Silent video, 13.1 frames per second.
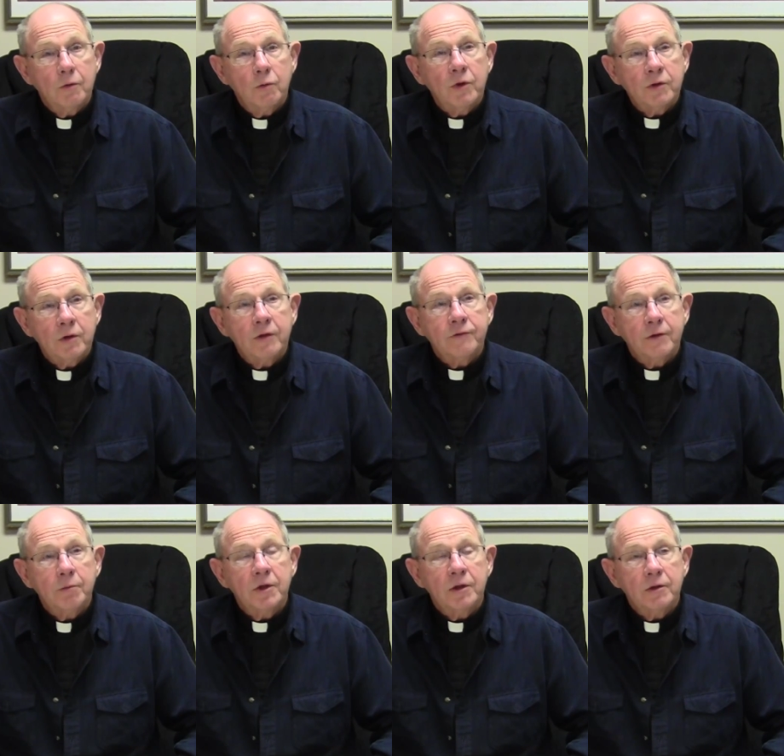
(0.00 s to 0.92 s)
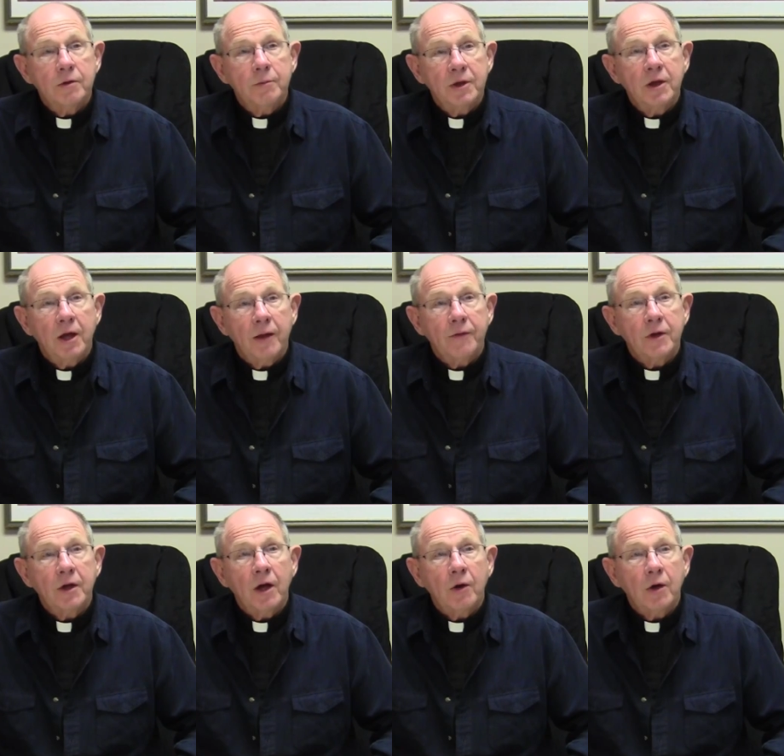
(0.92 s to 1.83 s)
what does it mean to be
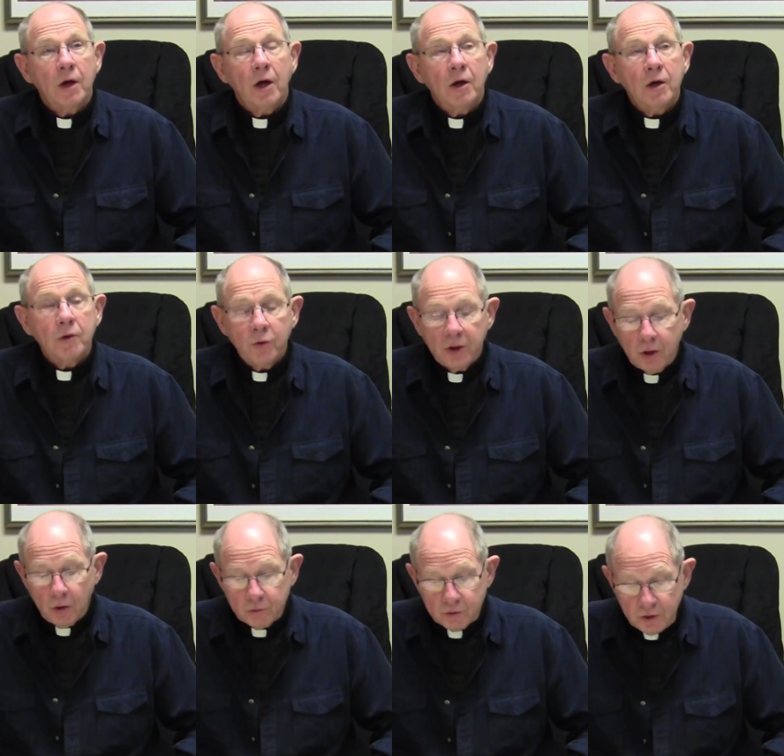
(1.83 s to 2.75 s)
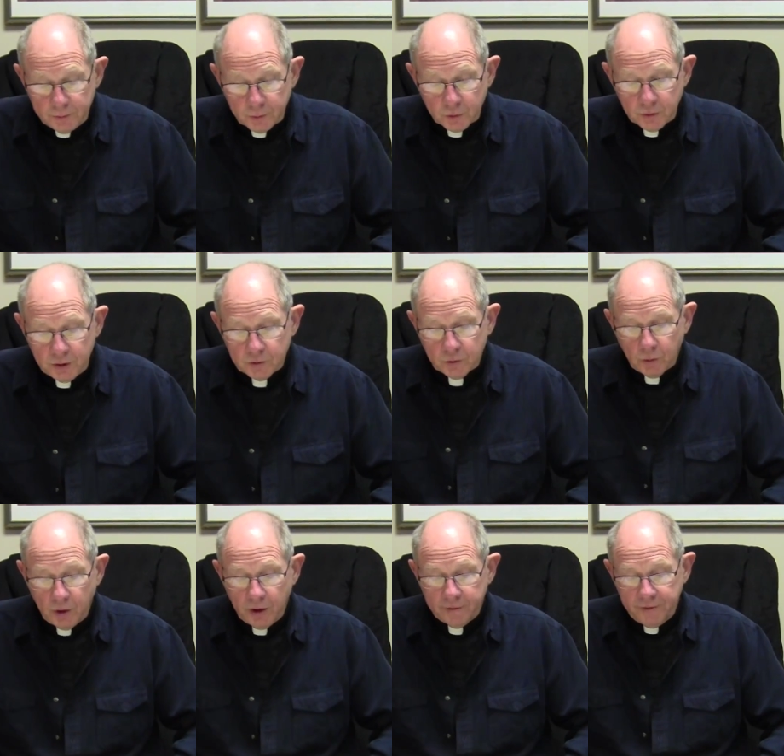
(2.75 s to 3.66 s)
Catholic? How can we go deeper
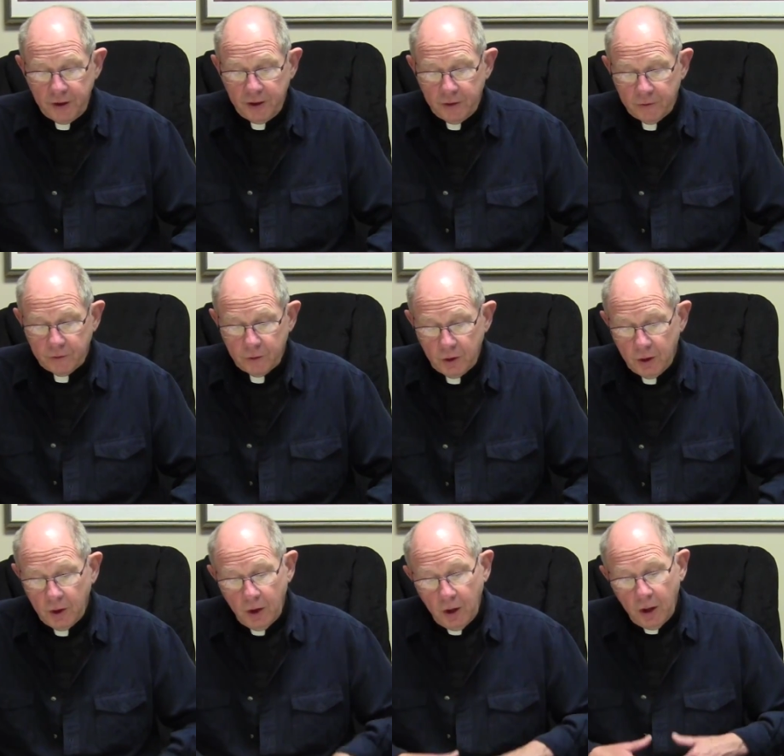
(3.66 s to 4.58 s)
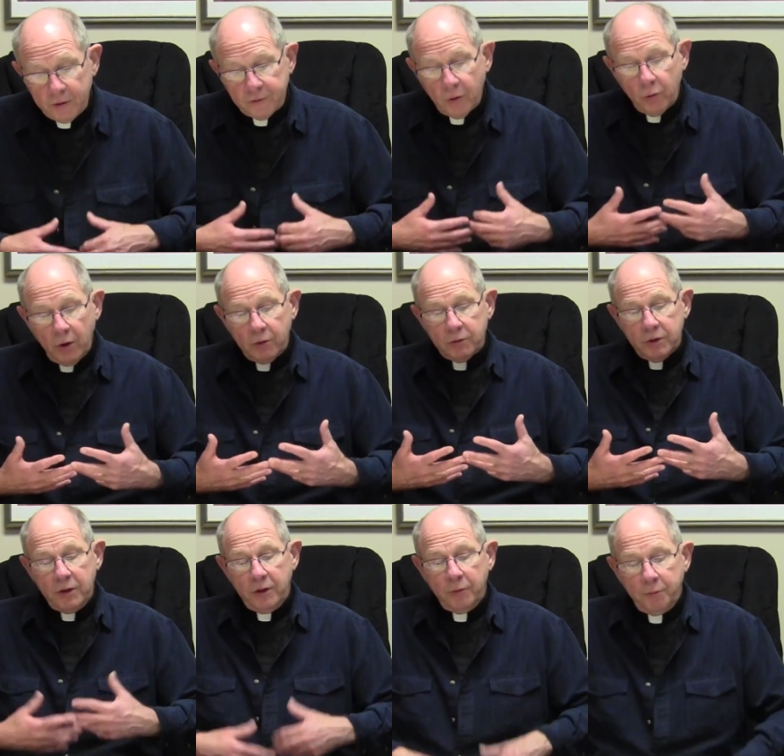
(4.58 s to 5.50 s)
into our faith? And so
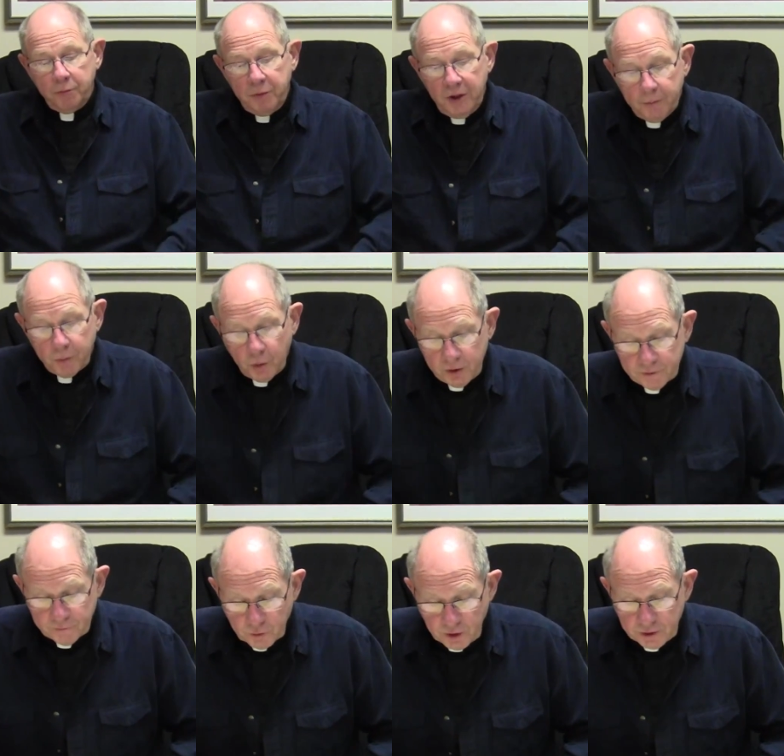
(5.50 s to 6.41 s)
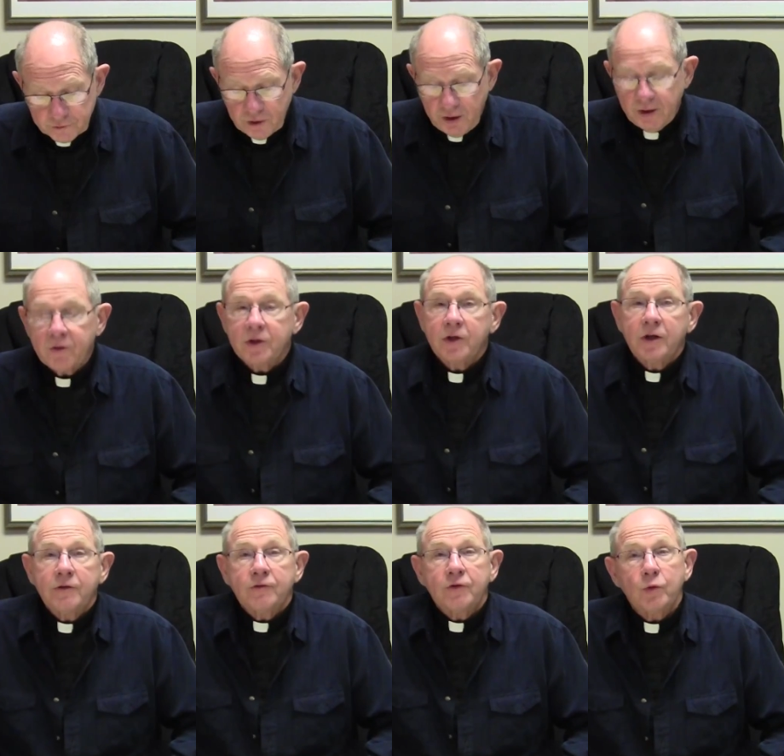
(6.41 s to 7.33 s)
it'll be important for us to have a
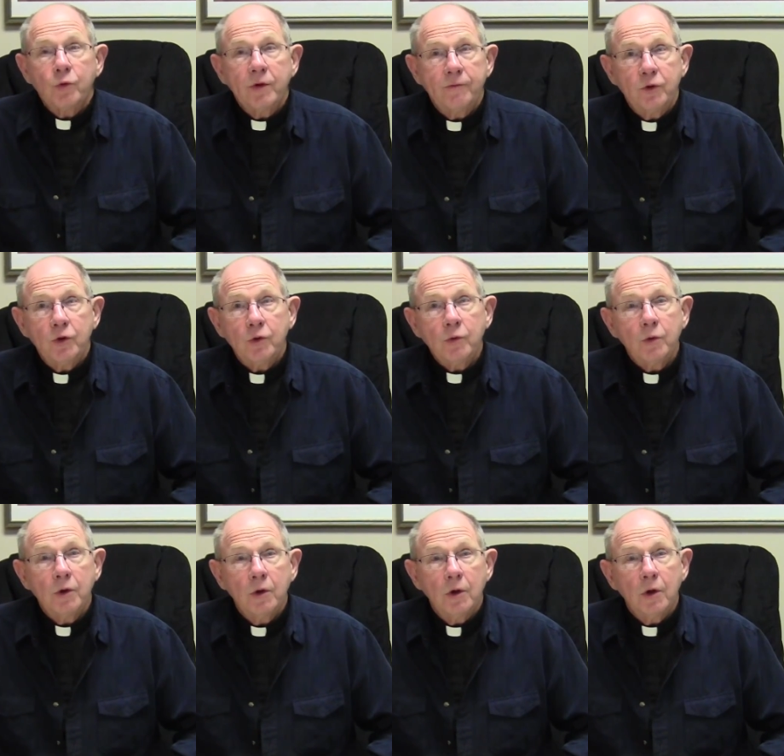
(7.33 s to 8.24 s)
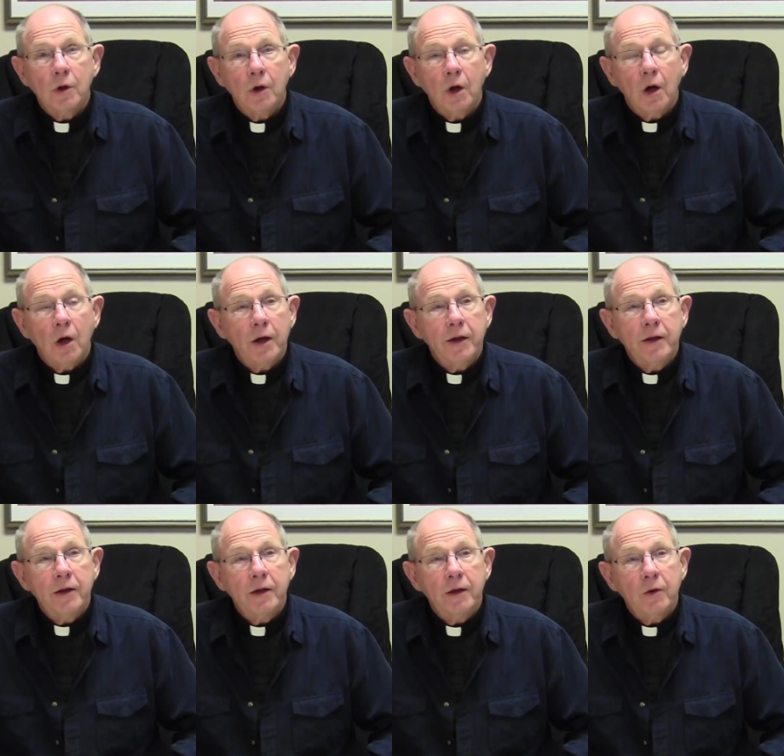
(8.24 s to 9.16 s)
chance to review
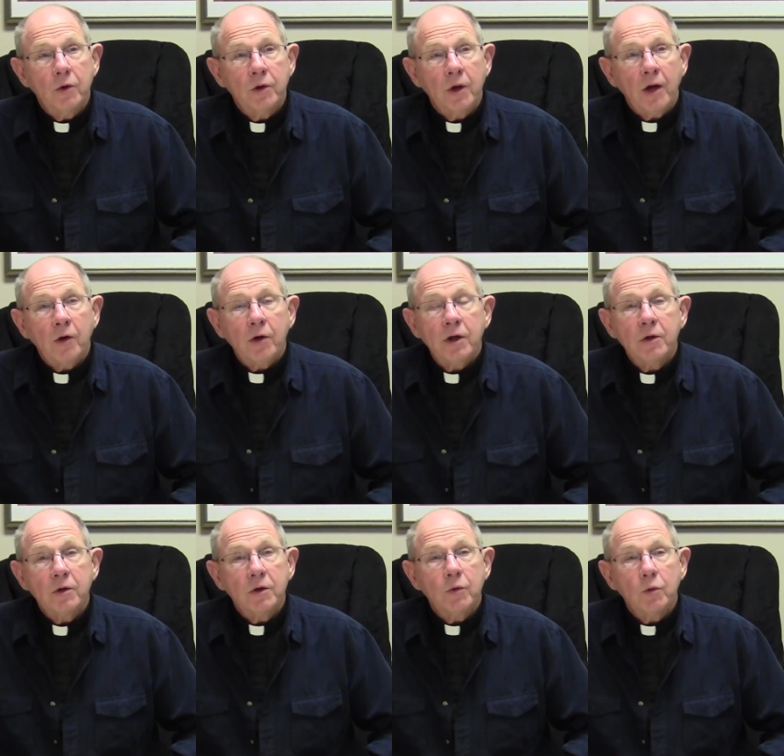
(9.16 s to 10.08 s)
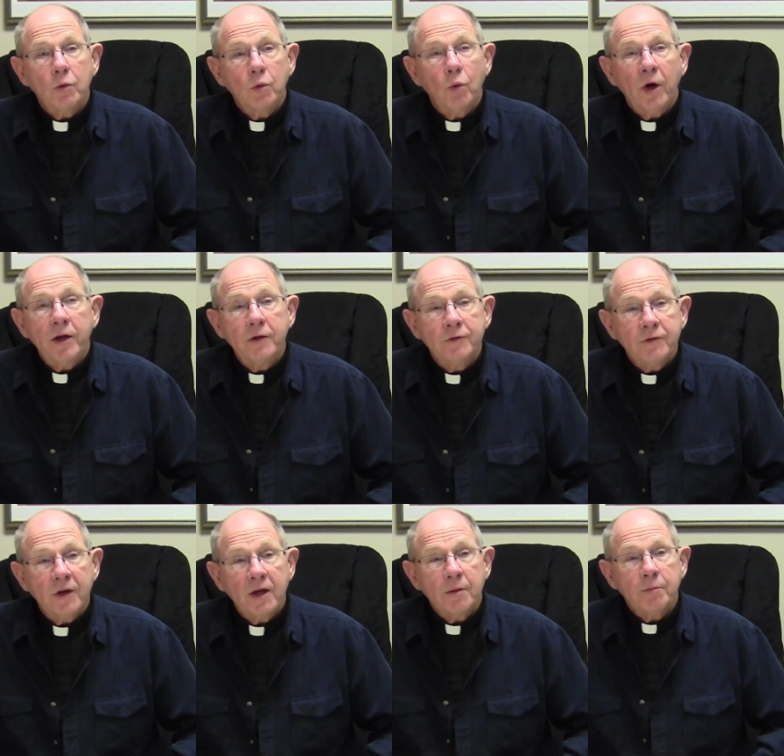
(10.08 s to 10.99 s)
not only what he
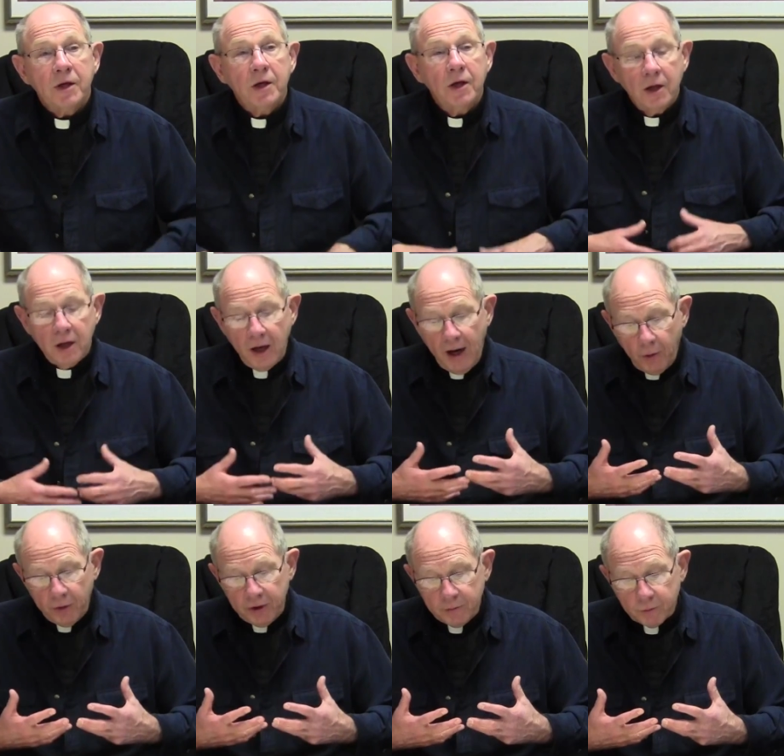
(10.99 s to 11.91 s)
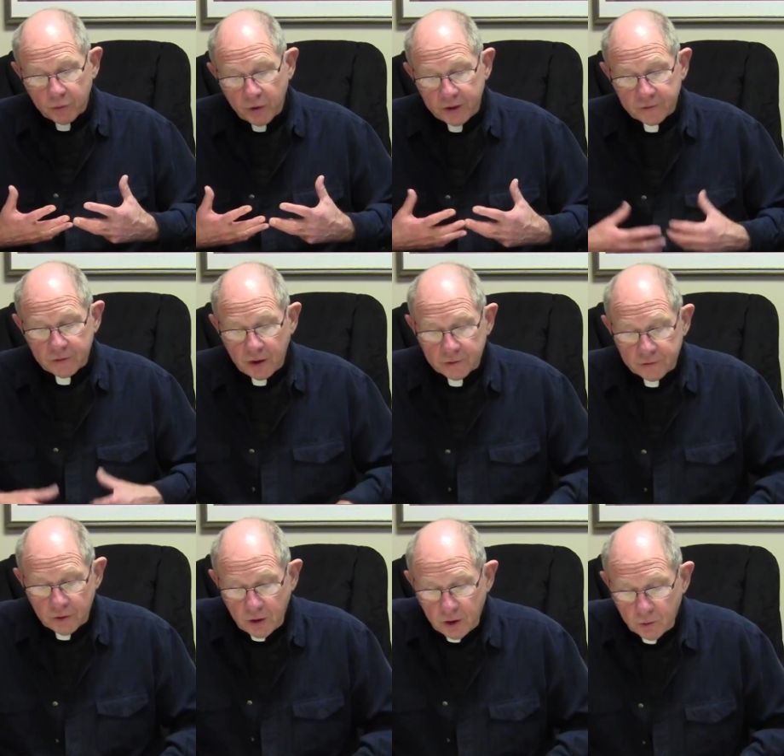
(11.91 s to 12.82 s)
said, but how it impressed us
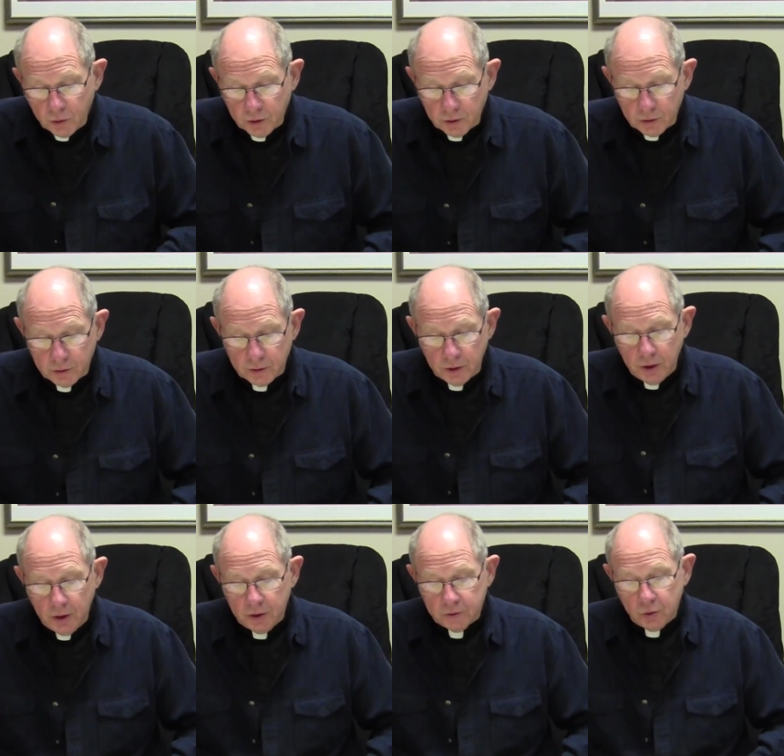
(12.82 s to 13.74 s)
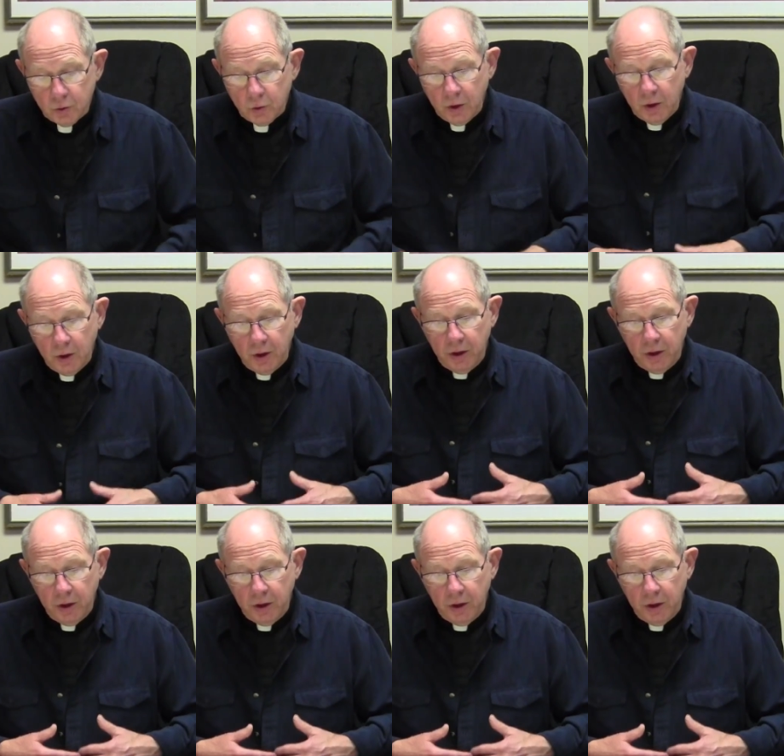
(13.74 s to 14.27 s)
in our world, to